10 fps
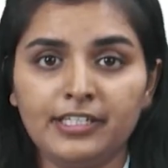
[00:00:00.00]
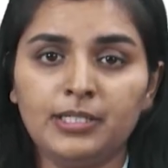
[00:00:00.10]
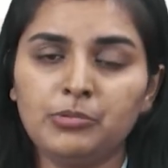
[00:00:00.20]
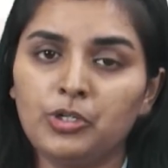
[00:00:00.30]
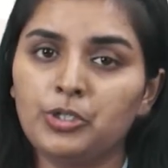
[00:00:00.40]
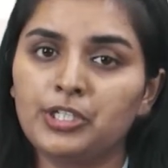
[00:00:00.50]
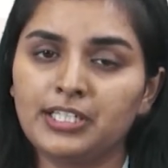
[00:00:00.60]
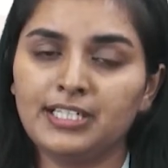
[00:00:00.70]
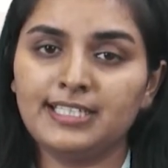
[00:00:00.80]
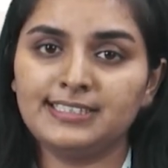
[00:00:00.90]
name or
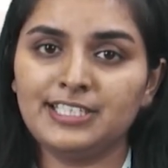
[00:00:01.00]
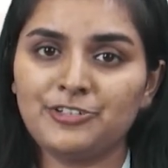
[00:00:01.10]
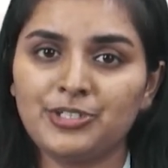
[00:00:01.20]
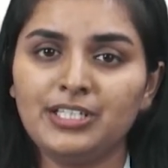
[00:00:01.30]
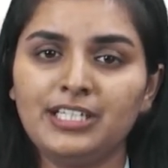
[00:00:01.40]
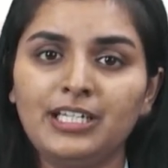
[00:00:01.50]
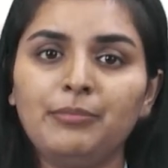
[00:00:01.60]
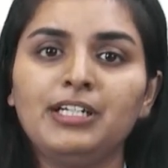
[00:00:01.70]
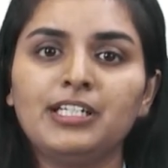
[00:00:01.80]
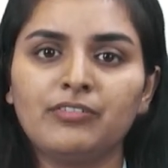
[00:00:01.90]
organization
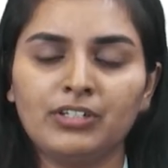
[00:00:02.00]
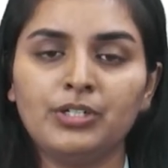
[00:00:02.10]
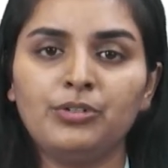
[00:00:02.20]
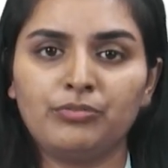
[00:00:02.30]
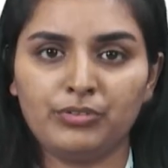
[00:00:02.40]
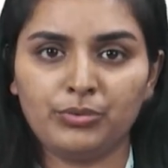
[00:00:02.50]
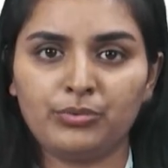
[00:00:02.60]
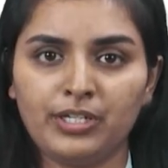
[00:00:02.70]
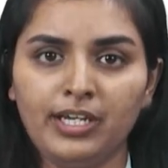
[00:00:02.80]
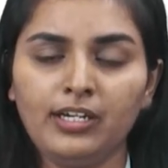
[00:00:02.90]
name and giving a
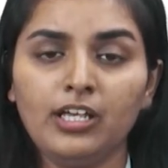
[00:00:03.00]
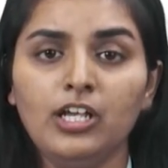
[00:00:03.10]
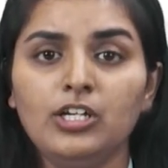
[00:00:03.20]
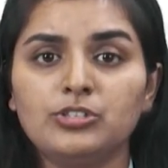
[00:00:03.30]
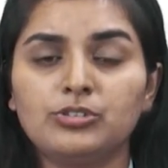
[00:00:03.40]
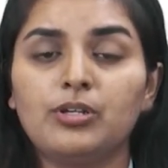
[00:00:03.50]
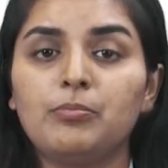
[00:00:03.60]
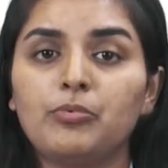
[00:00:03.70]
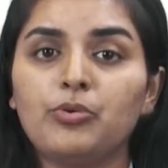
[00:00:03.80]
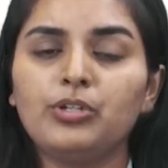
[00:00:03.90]
review, right? So the
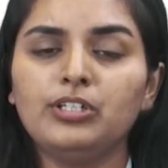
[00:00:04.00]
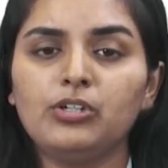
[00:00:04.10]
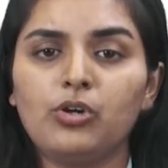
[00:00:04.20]
more the